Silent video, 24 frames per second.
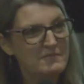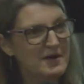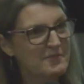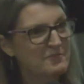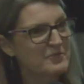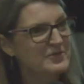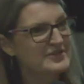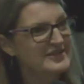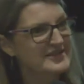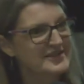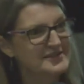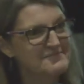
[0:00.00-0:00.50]

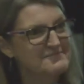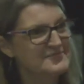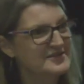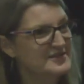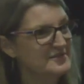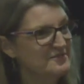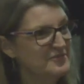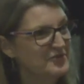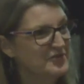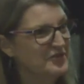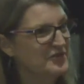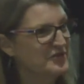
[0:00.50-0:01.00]
up with some
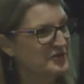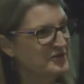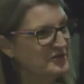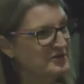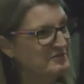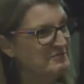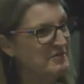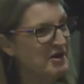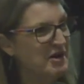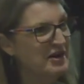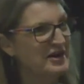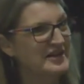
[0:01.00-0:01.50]
simple little
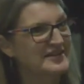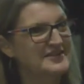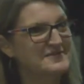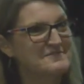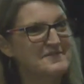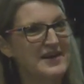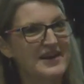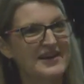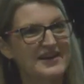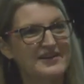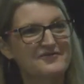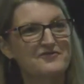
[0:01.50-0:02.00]
mnemonic to
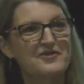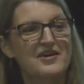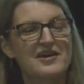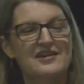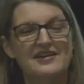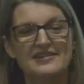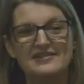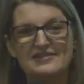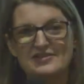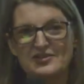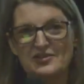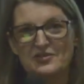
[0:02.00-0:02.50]
make it fun
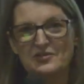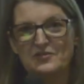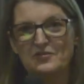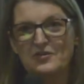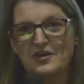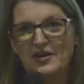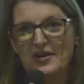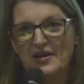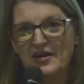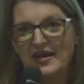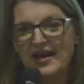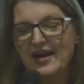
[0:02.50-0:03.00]
and to
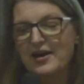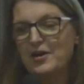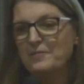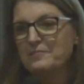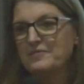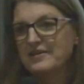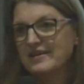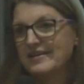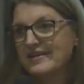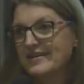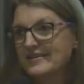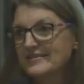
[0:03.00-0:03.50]

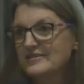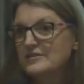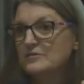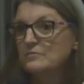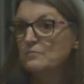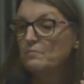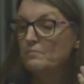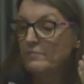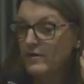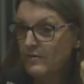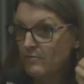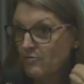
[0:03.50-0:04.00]
help the kids
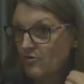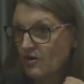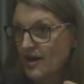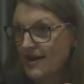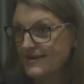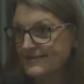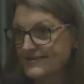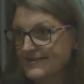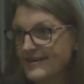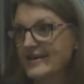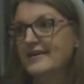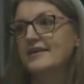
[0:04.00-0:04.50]

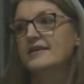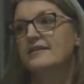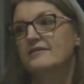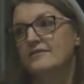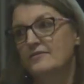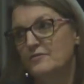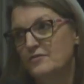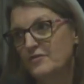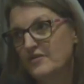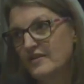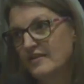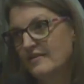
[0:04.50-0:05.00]
memorize it, and
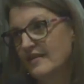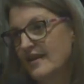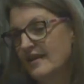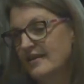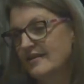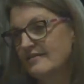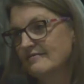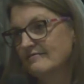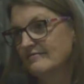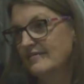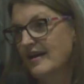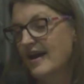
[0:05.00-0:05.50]
then
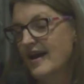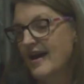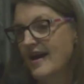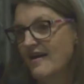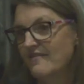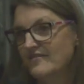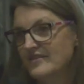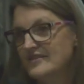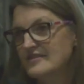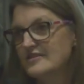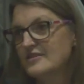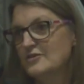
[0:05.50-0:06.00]
they
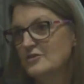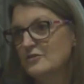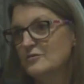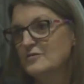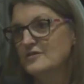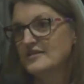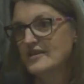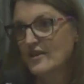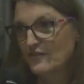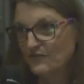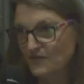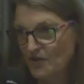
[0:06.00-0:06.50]
have it
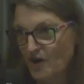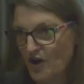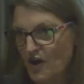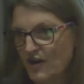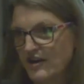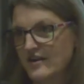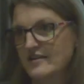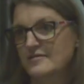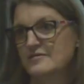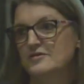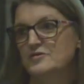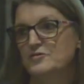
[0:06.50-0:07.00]
to
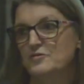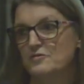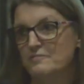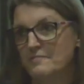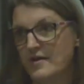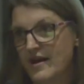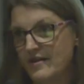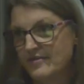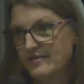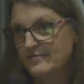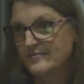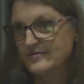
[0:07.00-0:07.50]
self-talk and to
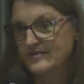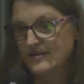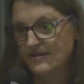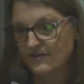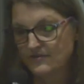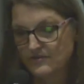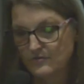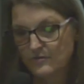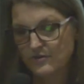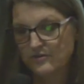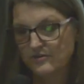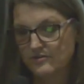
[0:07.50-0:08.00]
remind
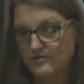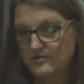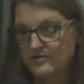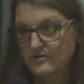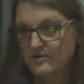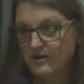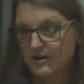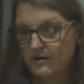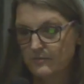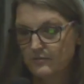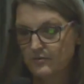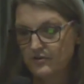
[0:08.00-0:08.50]
themselves what their
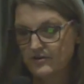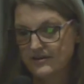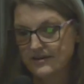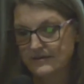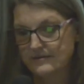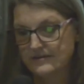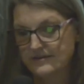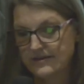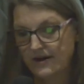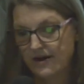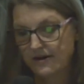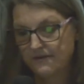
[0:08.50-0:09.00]
startup
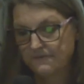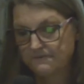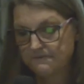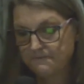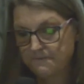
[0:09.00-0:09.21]
routines are.